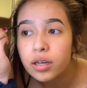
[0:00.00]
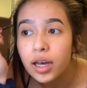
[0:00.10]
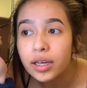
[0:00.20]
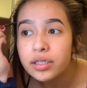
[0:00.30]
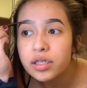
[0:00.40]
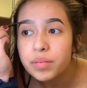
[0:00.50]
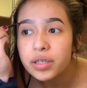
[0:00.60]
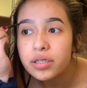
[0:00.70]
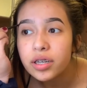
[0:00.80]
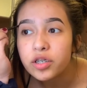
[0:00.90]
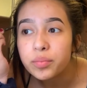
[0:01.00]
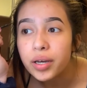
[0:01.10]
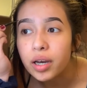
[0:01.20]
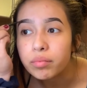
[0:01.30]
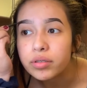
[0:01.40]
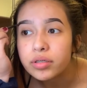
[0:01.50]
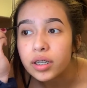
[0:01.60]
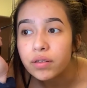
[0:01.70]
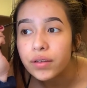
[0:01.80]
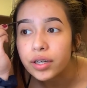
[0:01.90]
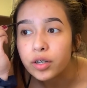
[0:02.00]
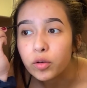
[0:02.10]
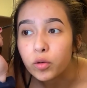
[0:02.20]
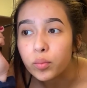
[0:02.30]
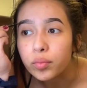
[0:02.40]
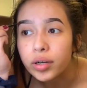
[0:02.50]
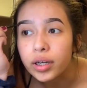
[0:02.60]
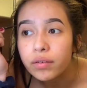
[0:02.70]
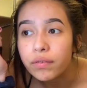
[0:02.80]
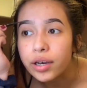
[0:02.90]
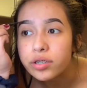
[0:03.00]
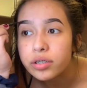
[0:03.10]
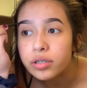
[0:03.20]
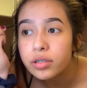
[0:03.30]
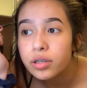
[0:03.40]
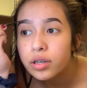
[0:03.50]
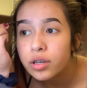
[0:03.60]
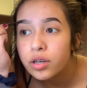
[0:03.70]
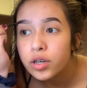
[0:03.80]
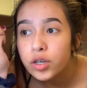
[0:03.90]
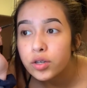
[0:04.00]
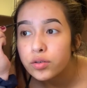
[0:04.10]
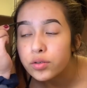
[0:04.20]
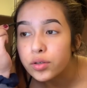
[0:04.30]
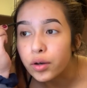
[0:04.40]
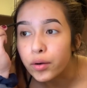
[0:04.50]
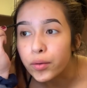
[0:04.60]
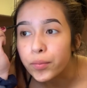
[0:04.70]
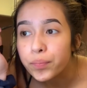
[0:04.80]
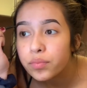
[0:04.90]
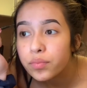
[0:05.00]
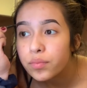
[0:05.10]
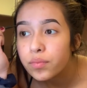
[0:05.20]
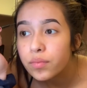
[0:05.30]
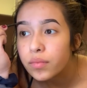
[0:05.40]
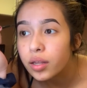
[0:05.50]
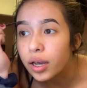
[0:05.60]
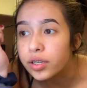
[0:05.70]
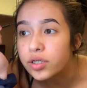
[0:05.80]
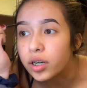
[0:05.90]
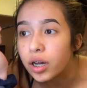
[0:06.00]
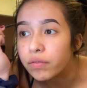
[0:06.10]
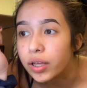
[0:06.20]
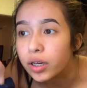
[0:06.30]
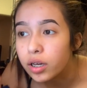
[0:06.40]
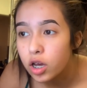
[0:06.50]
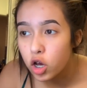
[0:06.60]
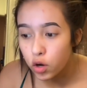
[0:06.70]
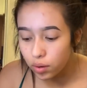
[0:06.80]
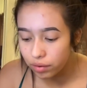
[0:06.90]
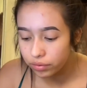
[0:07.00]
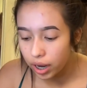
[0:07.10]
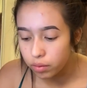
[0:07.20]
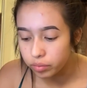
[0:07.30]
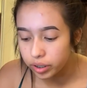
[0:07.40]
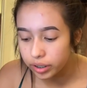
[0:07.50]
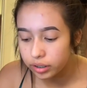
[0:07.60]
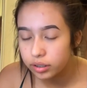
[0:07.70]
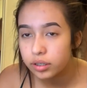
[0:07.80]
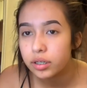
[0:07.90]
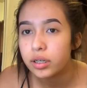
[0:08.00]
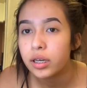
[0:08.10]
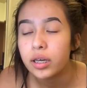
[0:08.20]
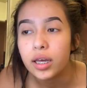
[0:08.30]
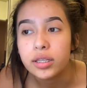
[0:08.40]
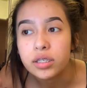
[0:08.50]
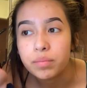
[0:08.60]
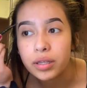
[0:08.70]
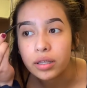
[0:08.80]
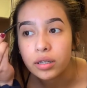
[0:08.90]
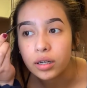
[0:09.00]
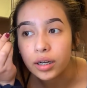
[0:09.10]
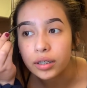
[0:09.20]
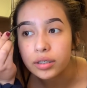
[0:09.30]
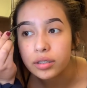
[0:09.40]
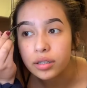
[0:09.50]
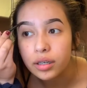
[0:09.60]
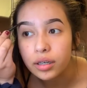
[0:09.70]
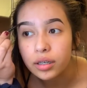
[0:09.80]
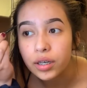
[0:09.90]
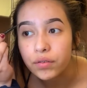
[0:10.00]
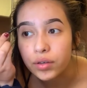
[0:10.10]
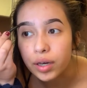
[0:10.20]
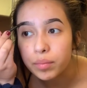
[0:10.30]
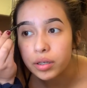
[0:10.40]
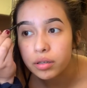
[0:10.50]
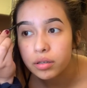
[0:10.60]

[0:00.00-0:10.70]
I guess it's because I do my eyebrows kind of like in an ombre fashion. So I start off like wherever I want it to be the darkest looking, if you get me.